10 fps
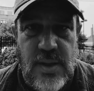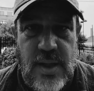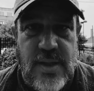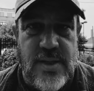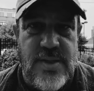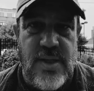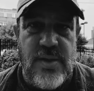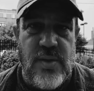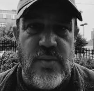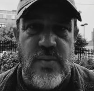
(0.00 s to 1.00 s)
and
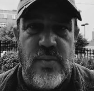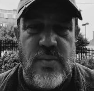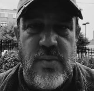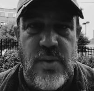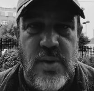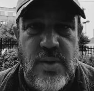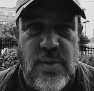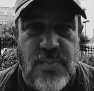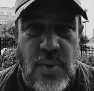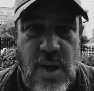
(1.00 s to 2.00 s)
continue
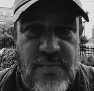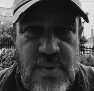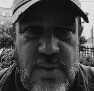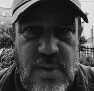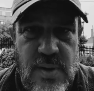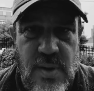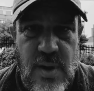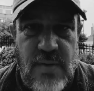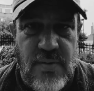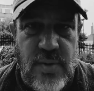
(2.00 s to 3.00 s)
to profit
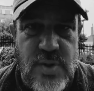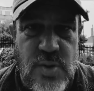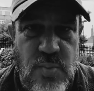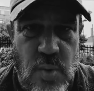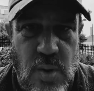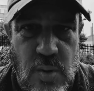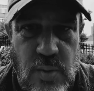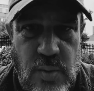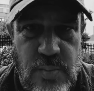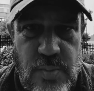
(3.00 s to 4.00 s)
a very small
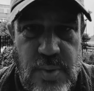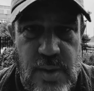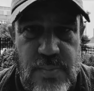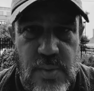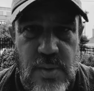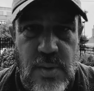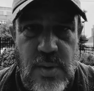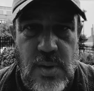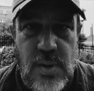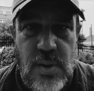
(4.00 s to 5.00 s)
group of people
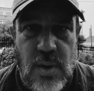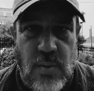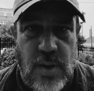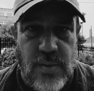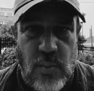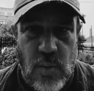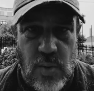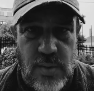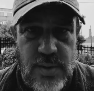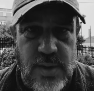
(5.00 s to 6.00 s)
around the
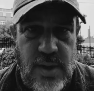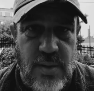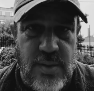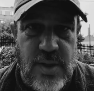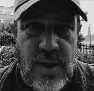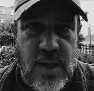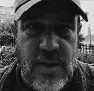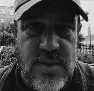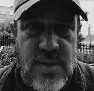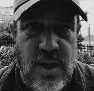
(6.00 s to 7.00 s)
world and here in the
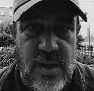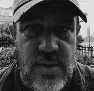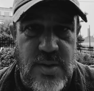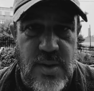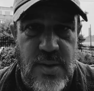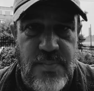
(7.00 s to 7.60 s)
United States.